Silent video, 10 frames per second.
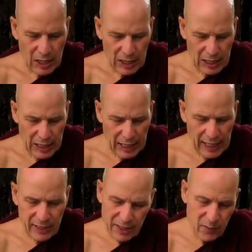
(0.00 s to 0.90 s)

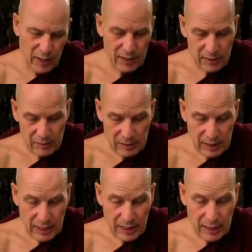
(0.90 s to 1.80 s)
And the other one,
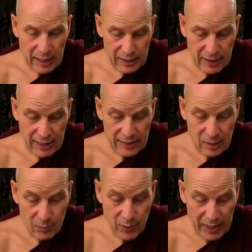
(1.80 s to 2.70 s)
as again
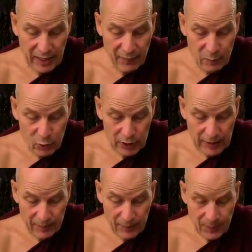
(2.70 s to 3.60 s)
said, Panya Vimutta,